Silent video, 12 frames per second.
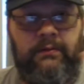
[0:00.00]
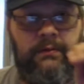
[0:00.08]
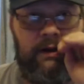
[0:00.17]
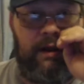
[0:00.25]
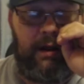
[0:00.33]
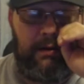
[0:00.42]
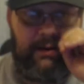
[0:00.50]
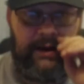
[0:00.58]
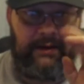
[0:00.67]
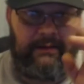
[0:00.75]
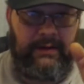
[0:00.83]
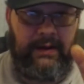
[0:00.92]
you know,
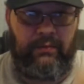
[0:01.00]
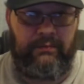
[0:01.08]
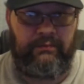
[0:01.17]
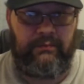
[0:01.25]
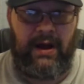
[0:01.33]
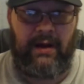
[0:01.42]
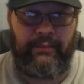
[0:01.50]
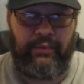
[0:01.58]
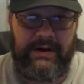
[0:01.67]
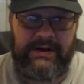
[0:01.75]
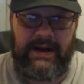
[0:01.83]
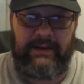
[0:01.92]
and, and I
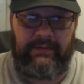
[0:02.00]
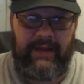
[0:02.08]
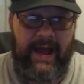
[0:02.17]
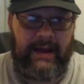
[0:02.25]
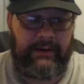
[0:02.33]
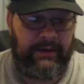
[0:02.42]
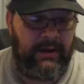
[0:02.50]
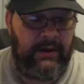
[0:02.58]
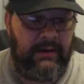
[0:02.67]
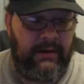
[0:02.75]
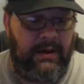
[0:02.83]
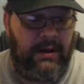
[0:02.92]
appreciate that.
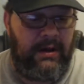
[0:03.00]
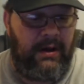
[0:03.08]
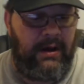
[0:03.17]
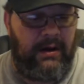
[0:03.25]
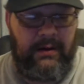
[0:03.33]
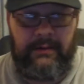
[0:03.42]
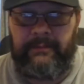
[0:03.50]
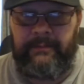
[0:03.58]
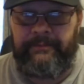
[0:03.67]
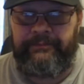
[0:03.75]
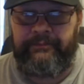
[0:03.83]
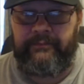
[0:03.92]
Um,
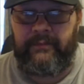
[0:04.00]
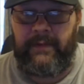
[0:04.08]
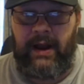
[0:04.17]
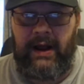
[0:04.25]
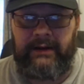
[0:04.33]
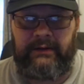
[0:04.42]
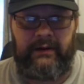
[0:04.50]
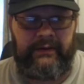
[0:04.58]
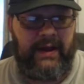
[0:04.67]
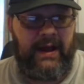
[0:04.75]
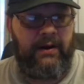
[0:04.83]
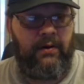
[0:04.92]
I like the
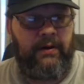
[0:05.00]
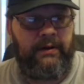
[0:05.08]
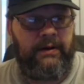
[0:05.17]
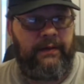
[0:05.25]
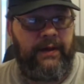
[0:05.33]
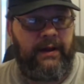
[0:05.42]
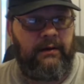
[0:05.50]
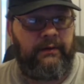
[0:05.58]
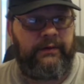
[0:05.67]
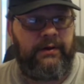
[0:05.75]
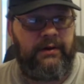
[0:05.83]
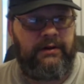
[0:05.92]
design on it. I think it
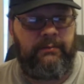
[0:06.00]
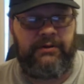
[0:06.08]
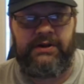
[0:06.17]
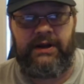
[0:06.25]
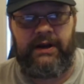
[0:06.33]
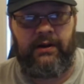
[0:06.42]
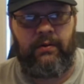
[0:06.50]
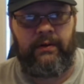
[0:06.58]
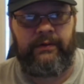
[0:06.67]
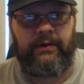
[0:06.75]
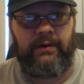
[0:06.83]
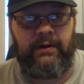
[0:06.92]
looks good. The machining on
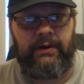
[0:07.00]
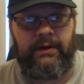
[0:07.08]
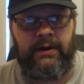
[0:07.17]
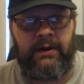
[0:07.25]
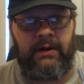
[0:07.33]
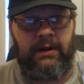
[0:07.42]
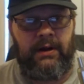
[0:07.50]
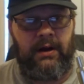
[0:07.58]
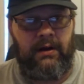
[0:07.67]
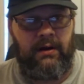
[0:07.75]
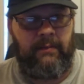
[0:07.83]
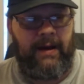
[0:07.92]
it's good.
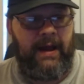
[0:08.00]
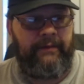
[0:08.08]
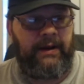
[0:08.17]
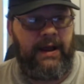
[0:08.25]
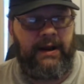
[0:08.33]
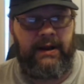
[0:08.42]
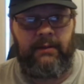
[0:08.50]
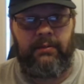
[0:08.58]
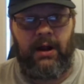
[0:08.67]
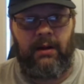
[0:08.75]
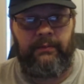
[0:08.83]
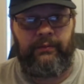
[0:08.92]
Um, I haven't had any
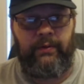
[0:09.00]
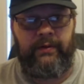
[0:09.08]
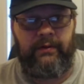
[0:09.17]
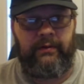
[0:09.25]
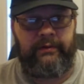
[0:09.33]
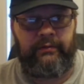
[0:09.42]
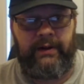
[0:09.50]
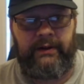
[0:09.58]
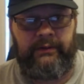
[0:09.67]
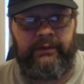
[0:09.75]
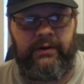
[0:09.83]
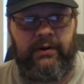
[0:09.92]
problems with it. The
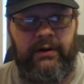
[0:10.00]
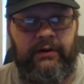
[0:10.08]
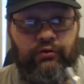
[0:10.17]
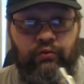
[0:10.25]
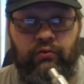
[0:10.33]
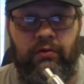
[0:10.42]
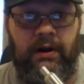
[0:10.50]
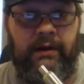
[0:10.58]
threading's good. It's really,